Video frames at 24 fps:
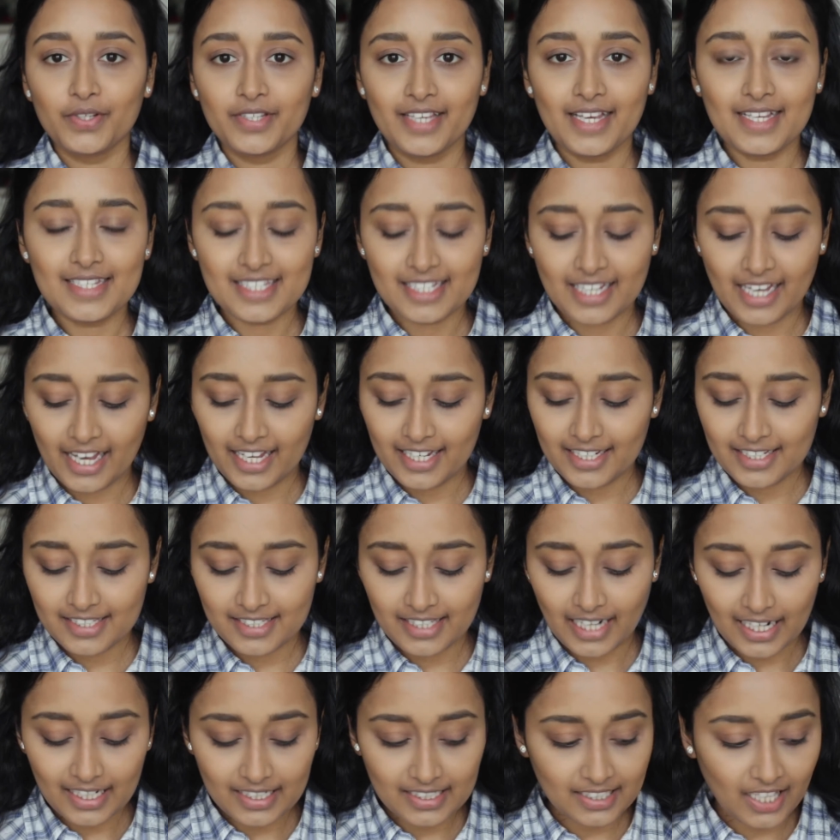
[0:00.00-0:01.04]
yes guys,
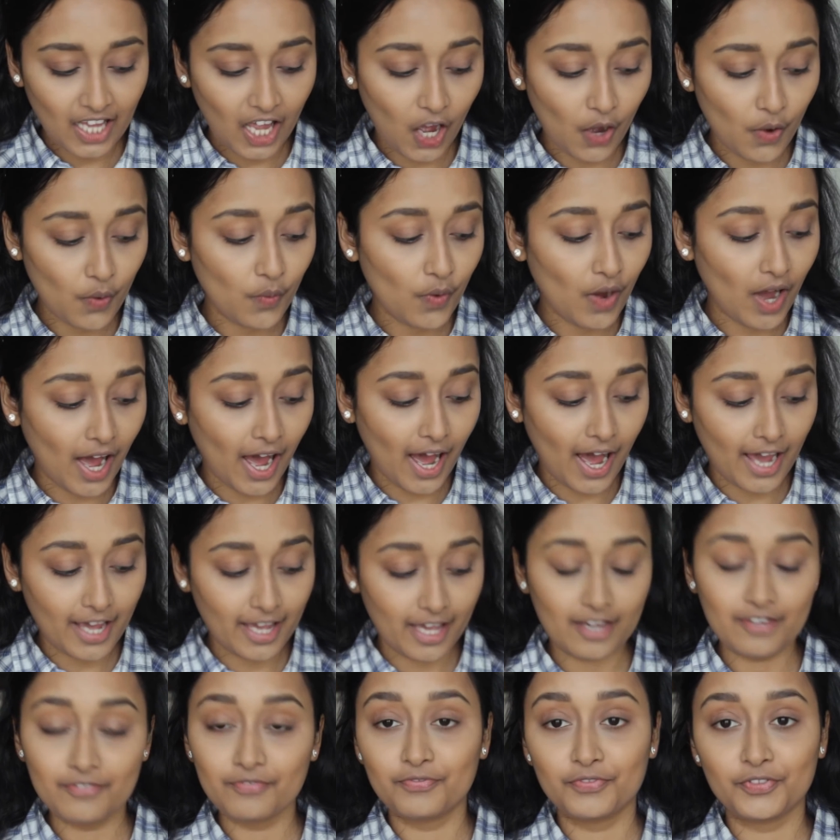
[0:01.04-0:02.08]
that's how I
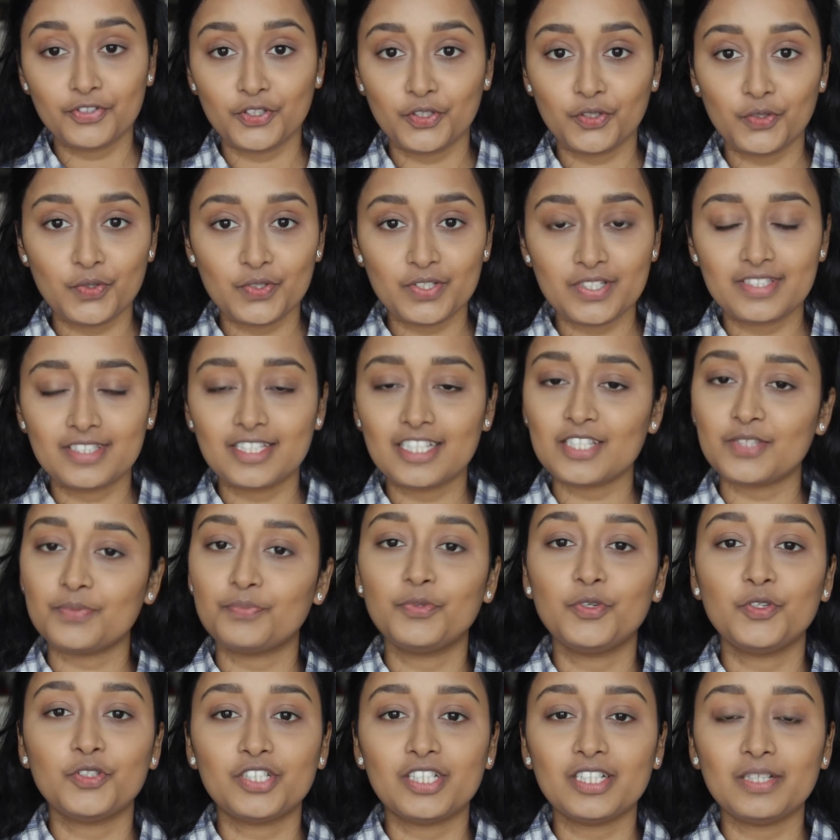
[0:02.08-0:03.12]
have used this
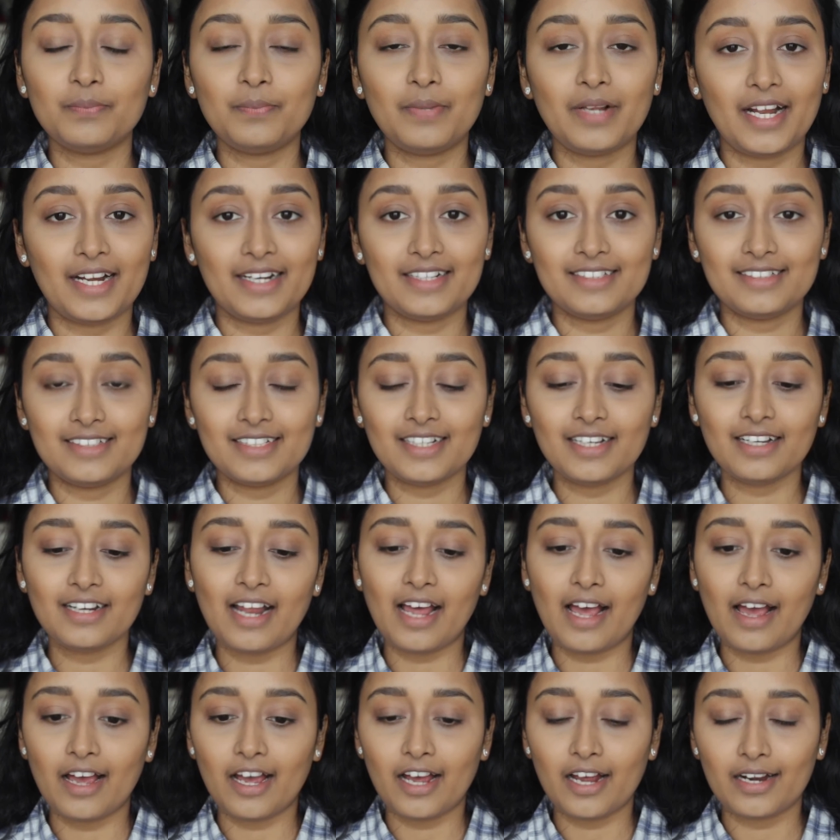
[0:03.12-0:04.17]
beauty blender,
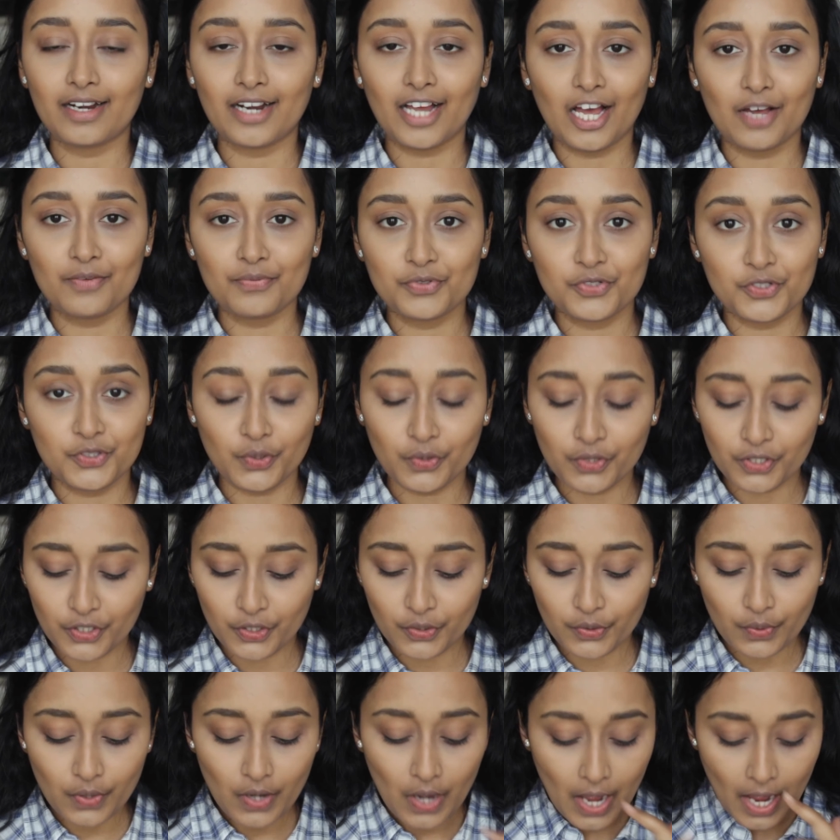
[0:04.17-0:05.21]
and I have shown
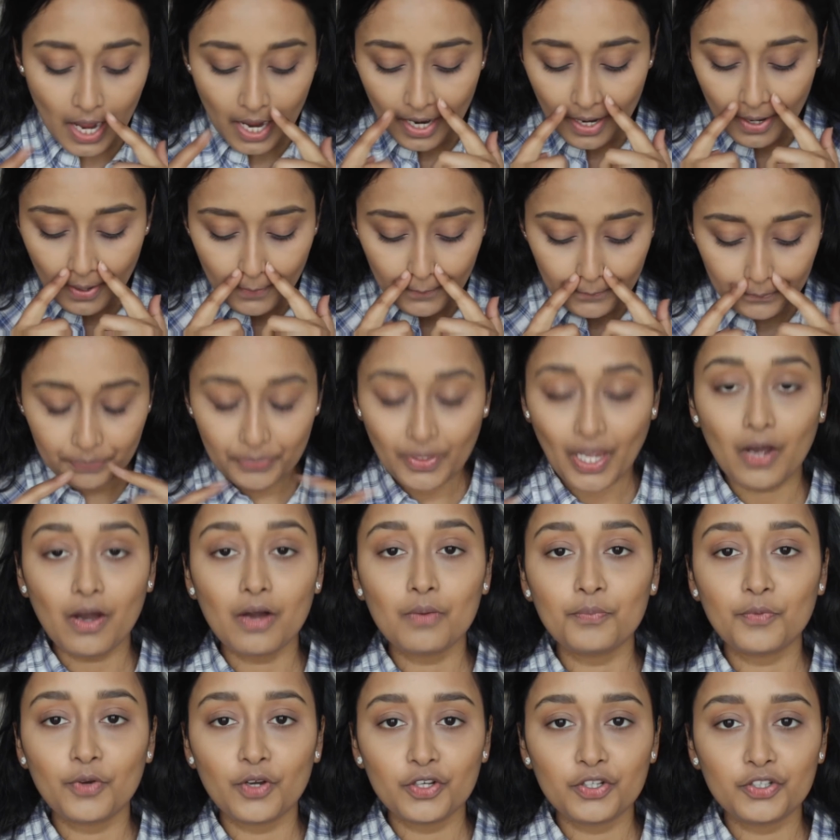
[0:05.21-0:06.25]
you. Now
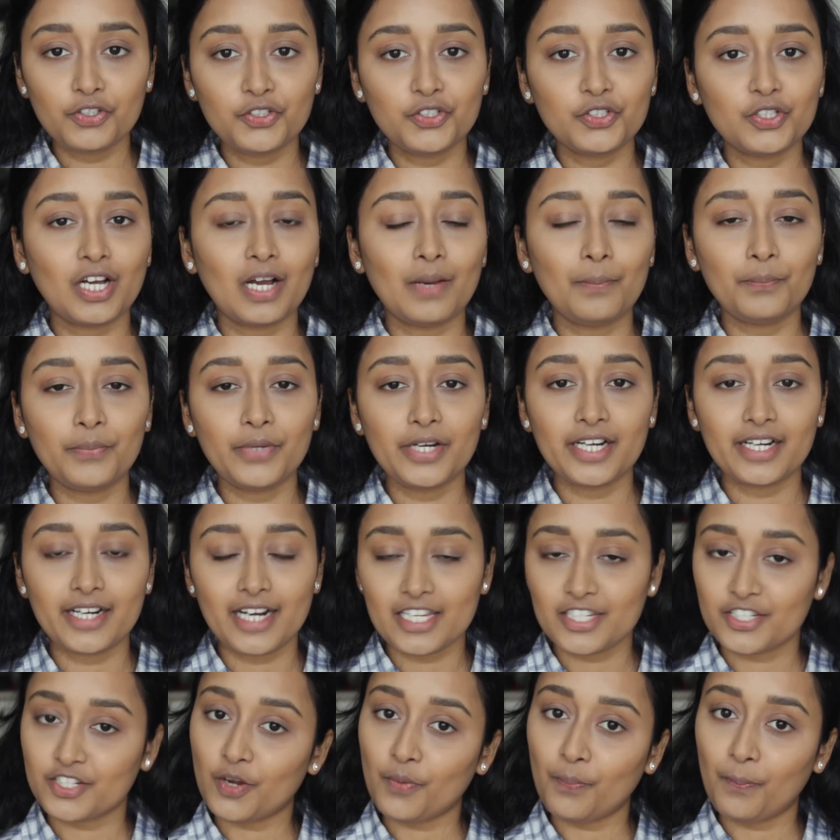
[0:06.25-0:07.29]
I'm going to complete
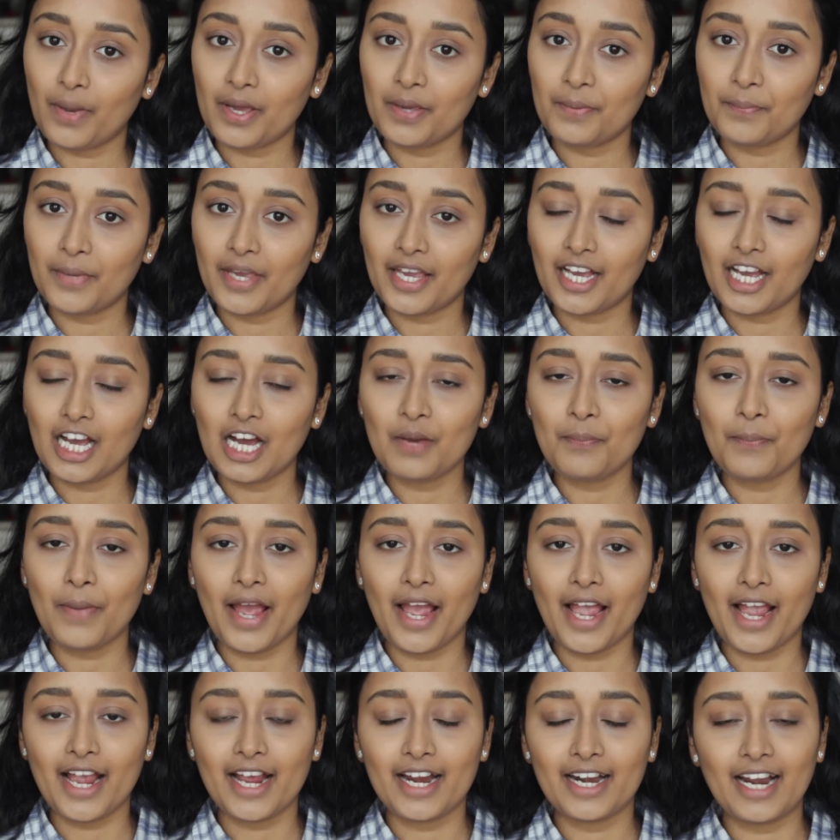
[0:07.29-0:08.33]
rest of my makeup
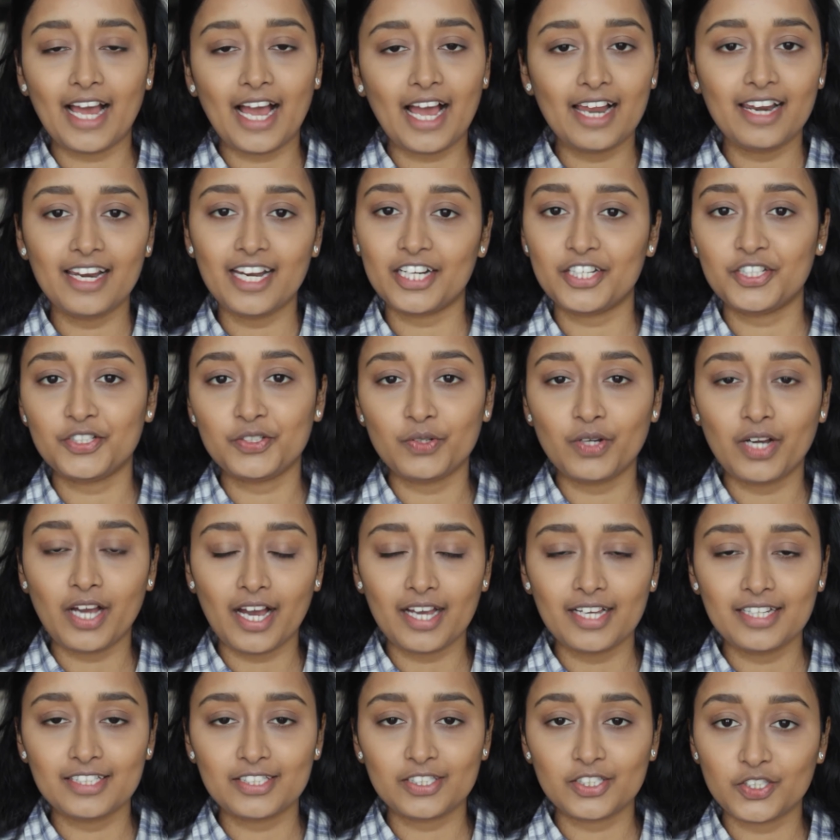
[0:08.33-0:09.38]
and I'll let you
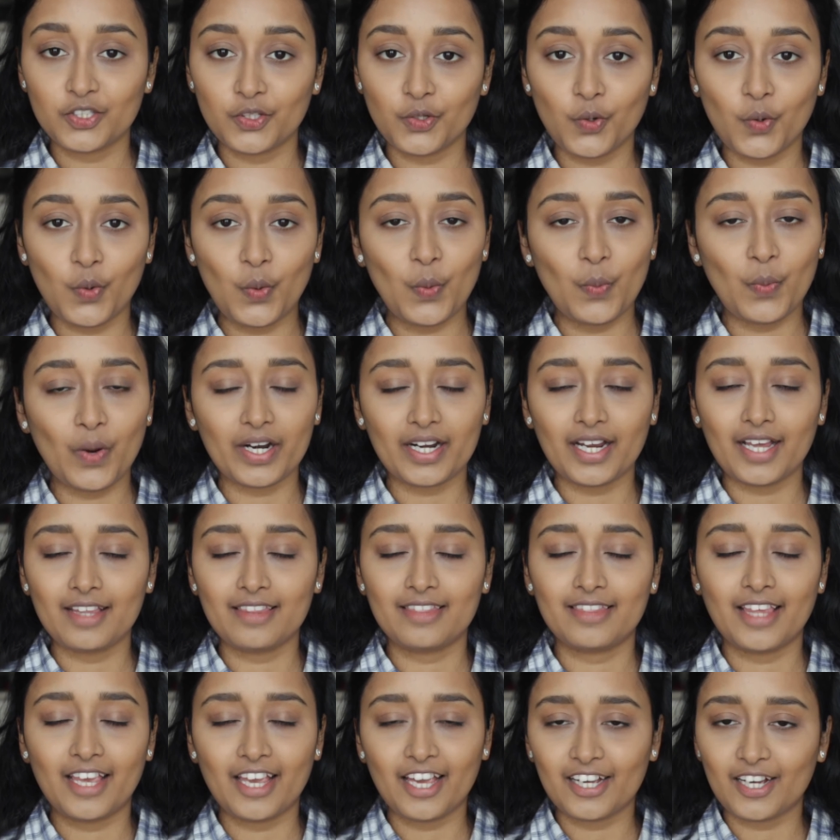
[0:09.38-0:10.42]
guys know what I
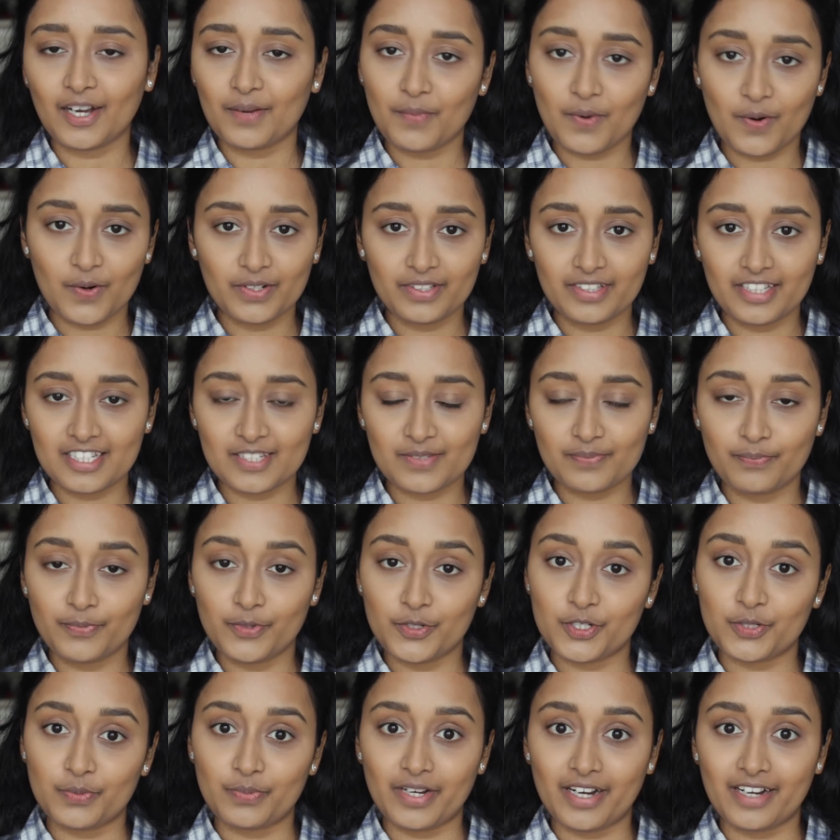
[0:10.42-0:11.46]
think about this
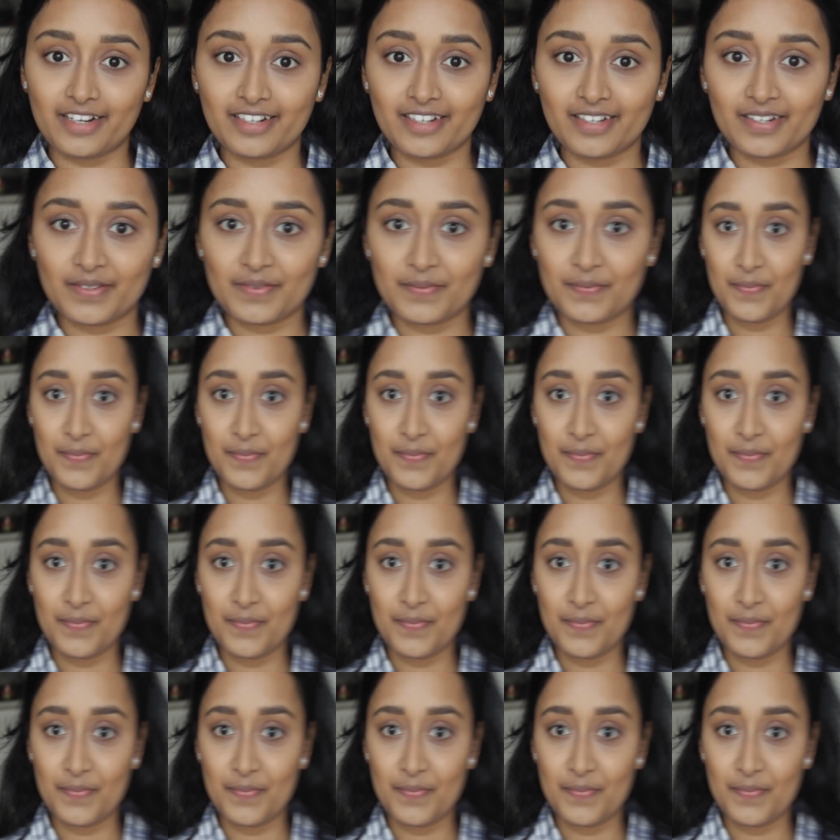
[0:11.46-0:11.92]
beauty blender.